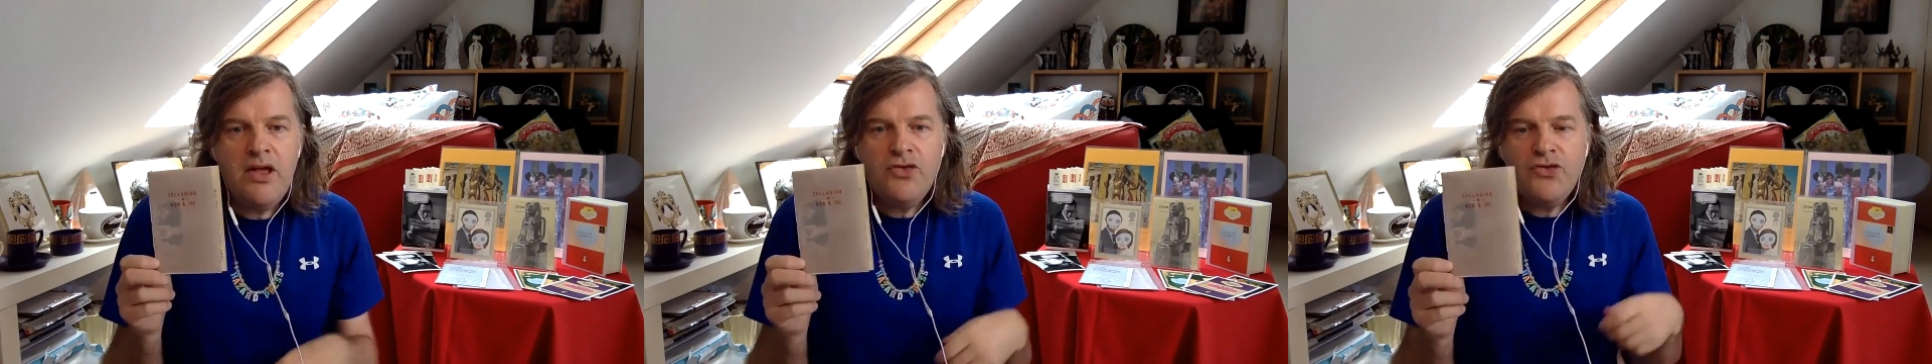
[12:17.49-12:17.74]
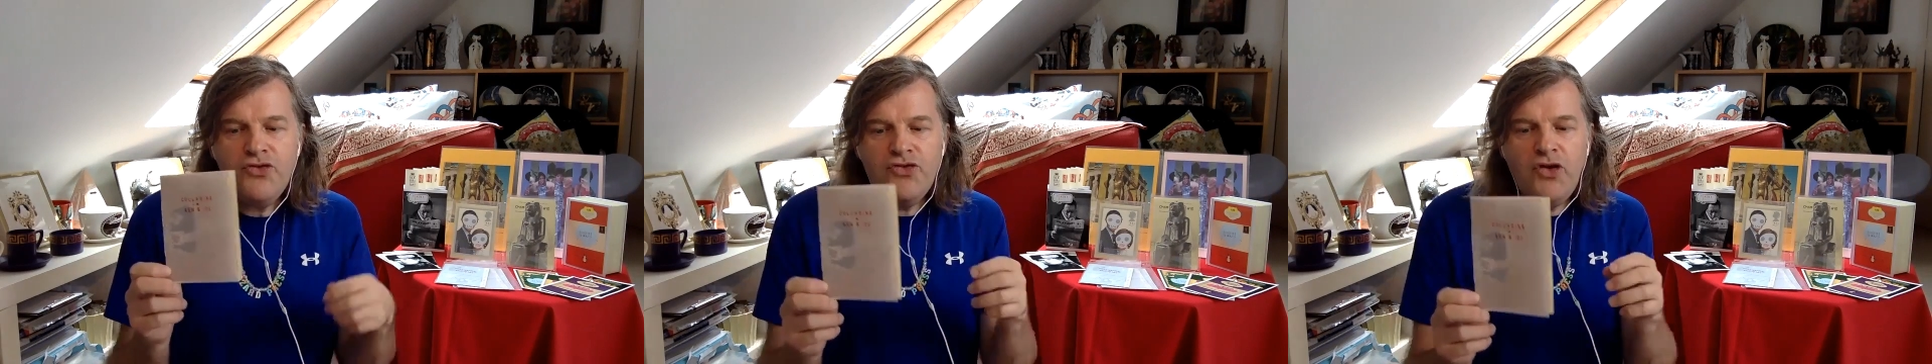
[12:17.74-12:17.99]

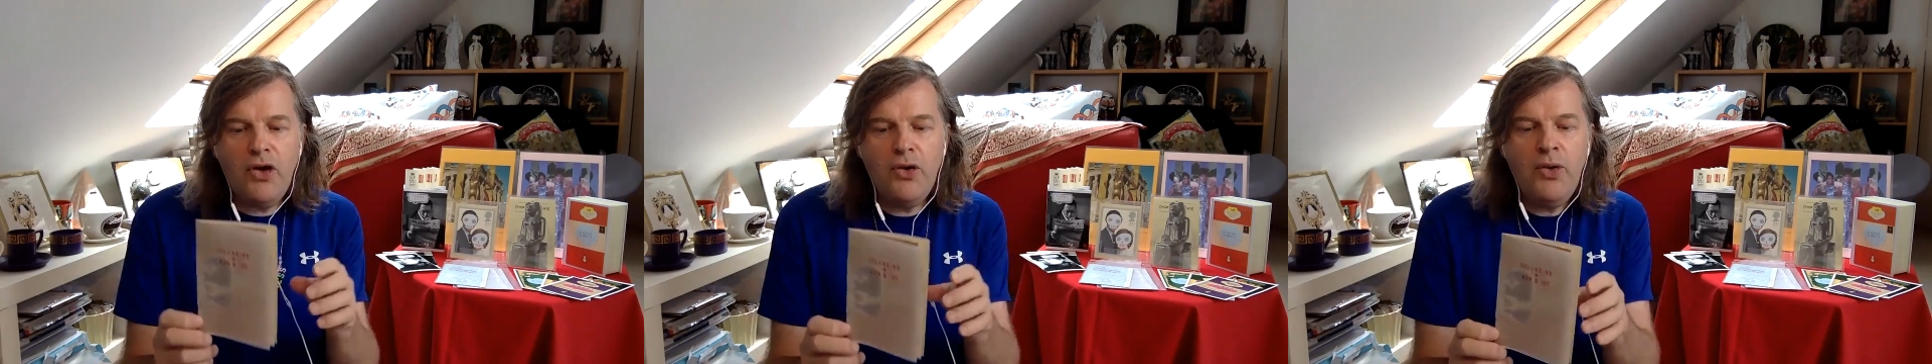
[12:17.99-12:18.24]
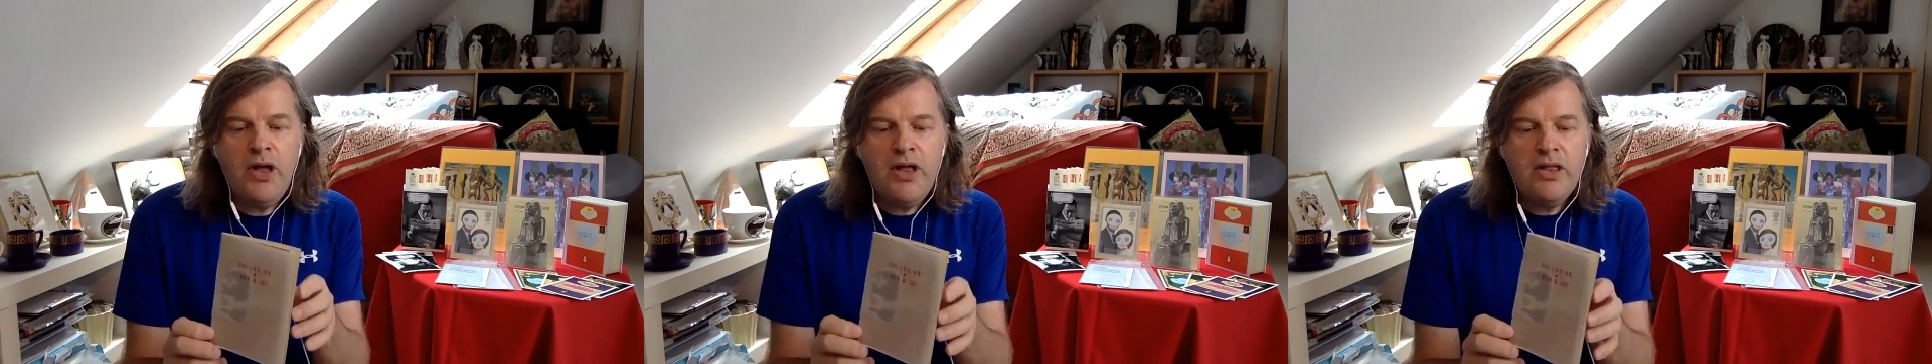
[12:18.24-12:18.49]

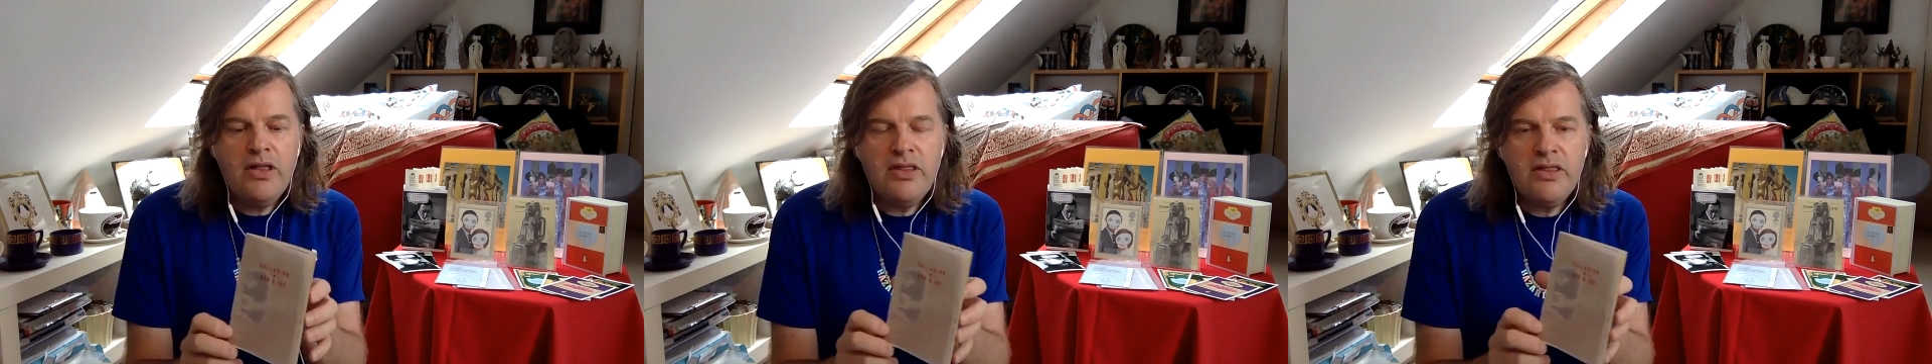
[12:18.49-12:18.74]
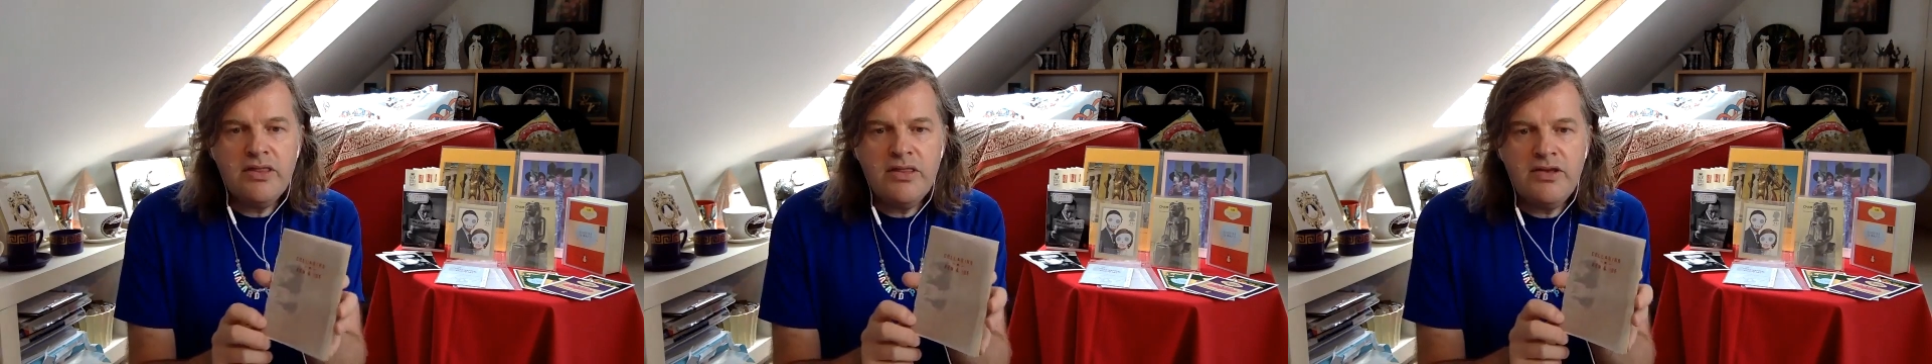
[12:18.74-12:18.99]
So
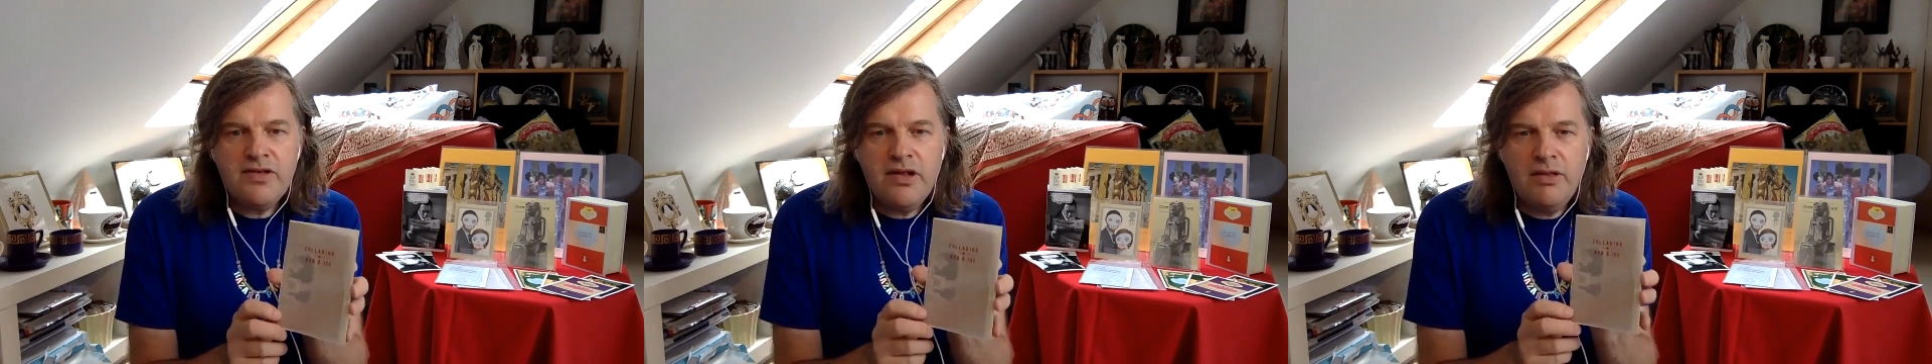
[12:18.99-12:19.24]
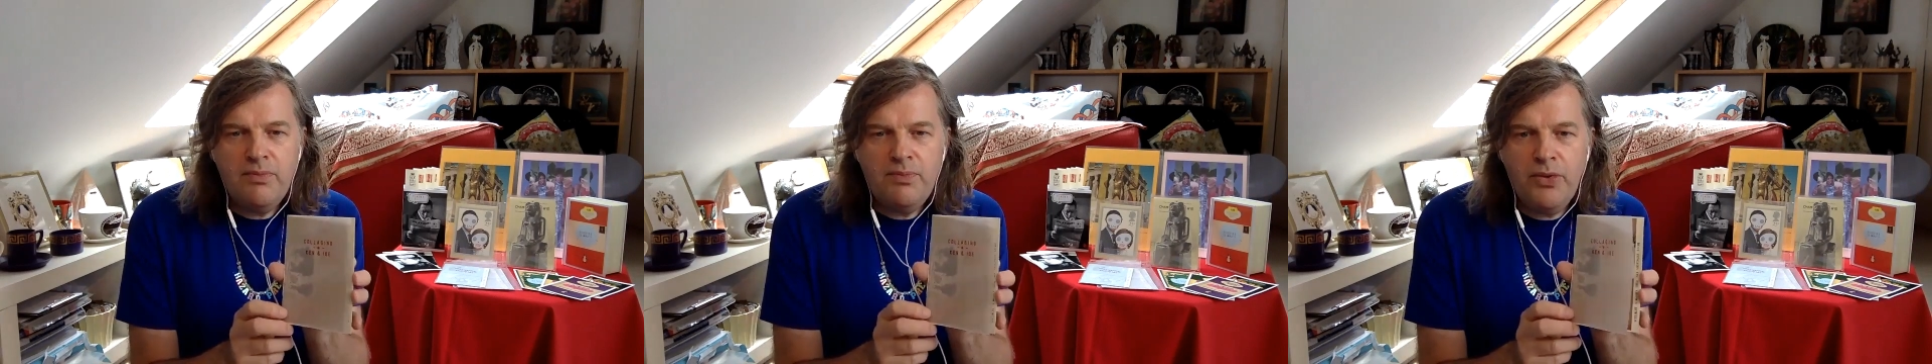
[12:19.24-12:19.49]
this
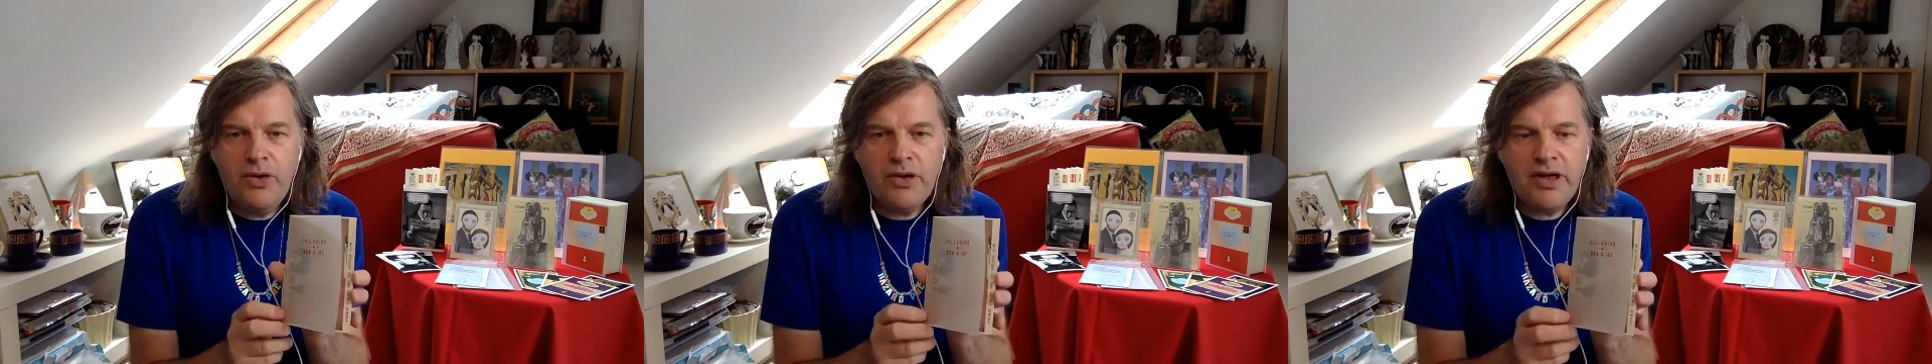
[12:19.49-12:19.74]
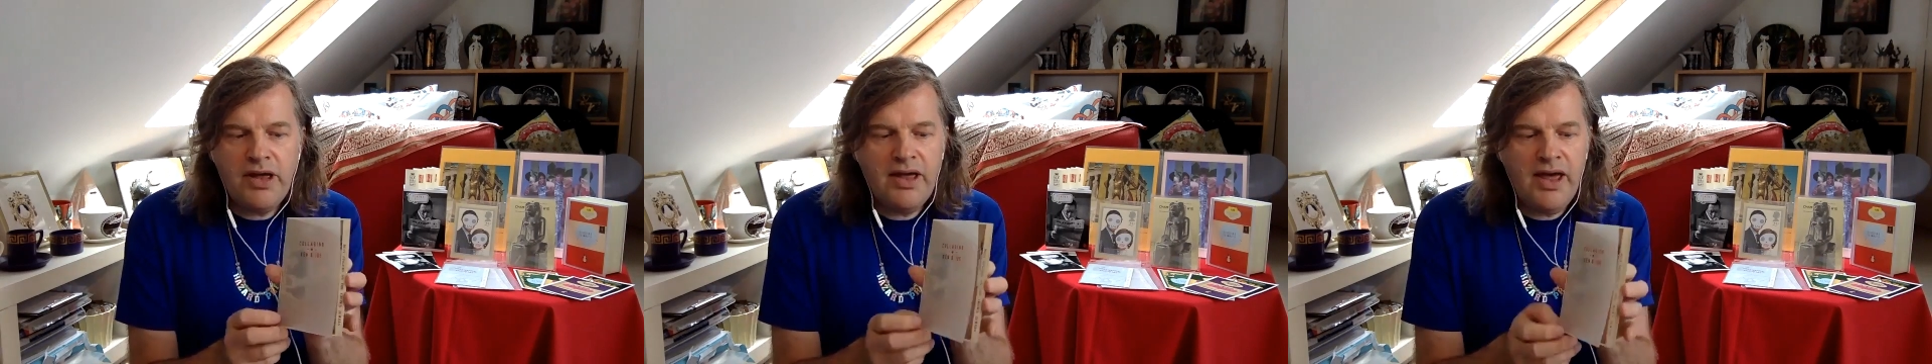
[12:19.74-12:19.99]
little book